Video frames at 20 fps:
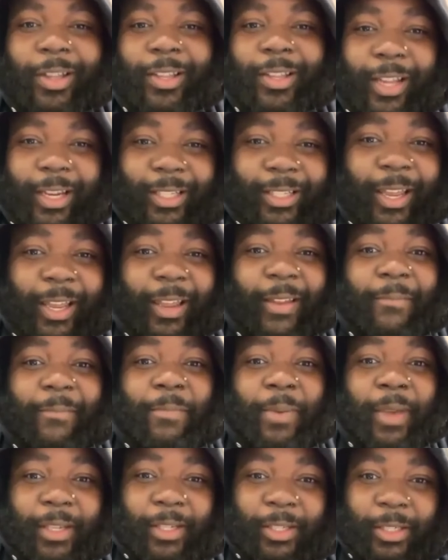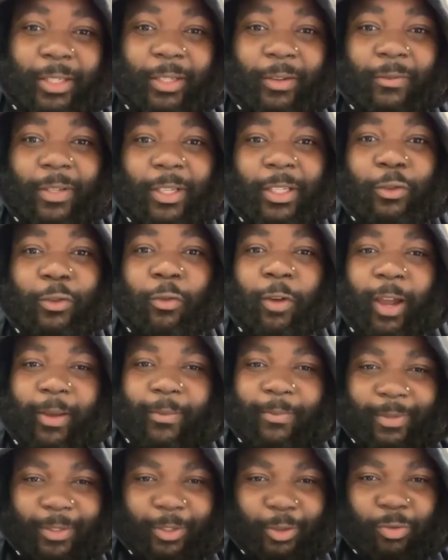that's taking pictures of these
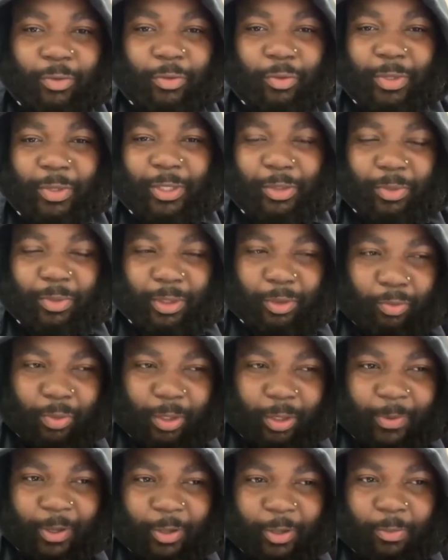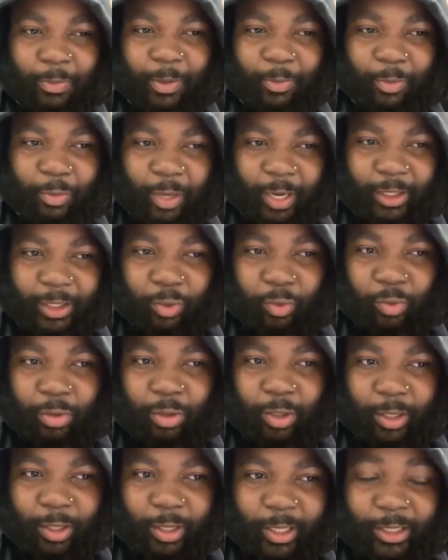rappers? What about the people that's
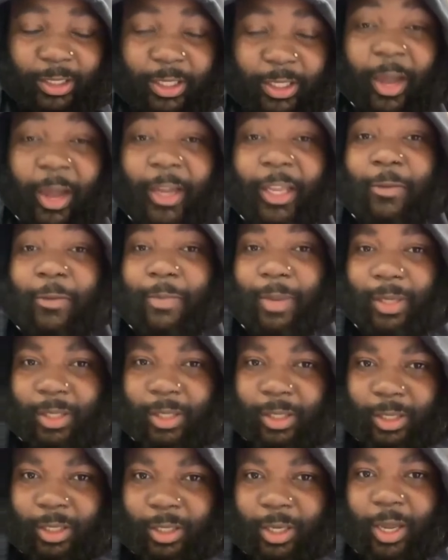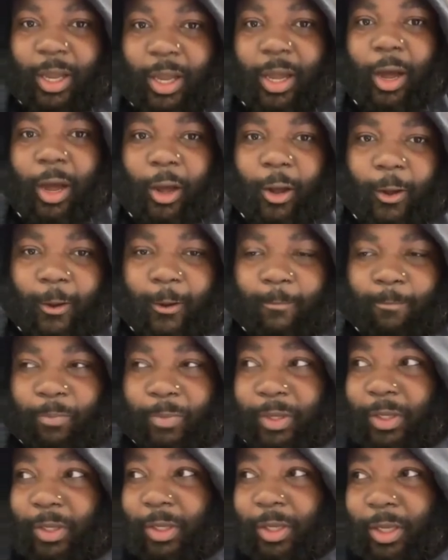documenting,
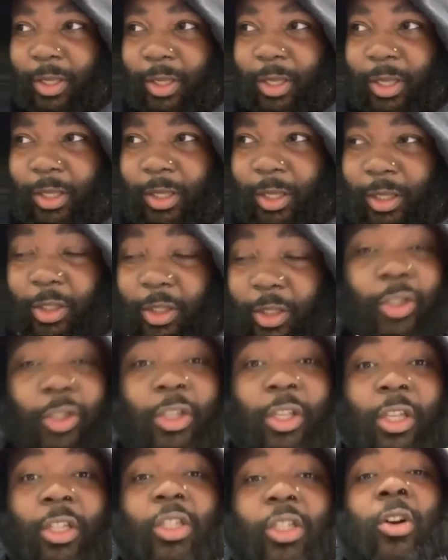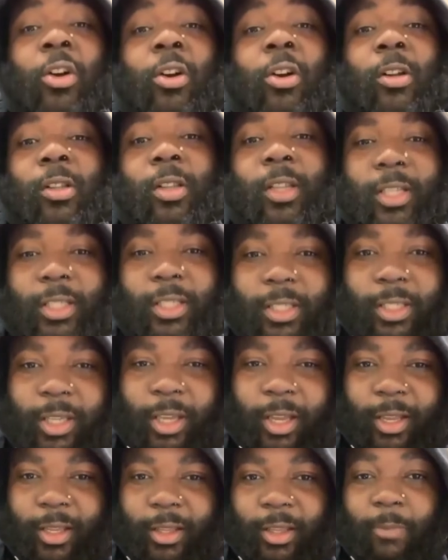the journalists,
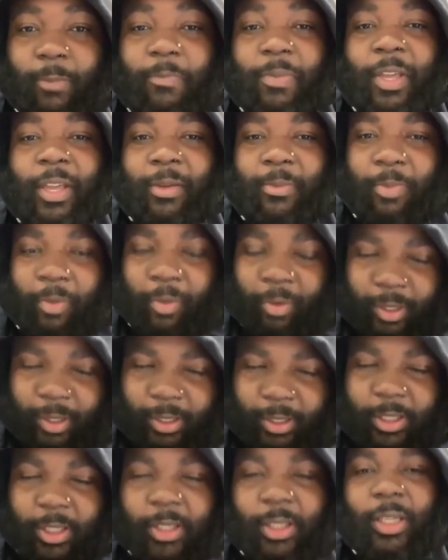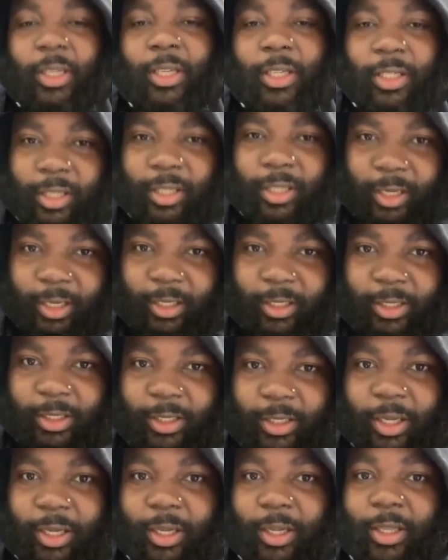the b-boys, the DJs,
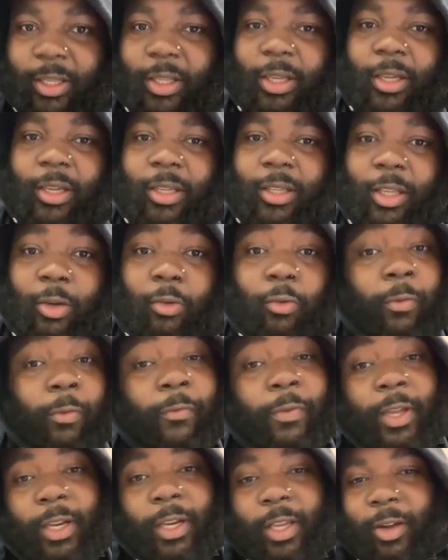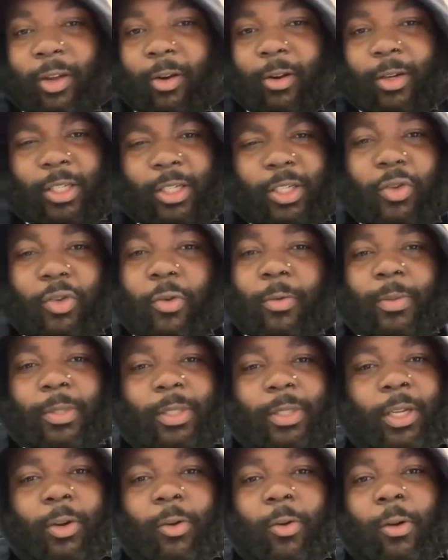the graffiti artists? You know what I'm
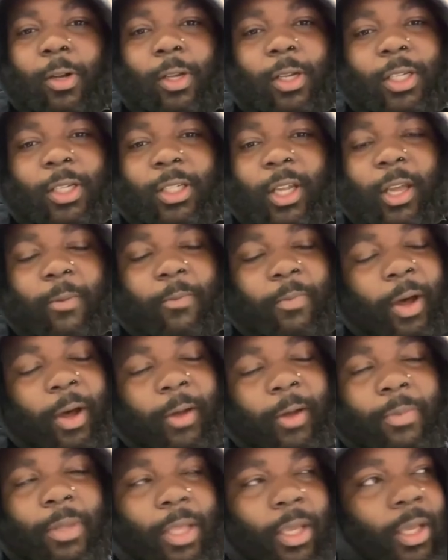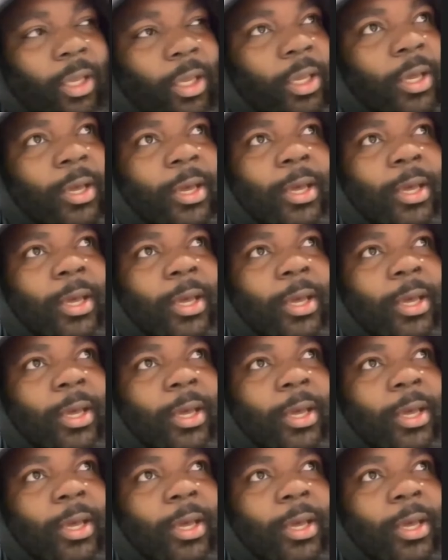saying? All of this hip hop thing.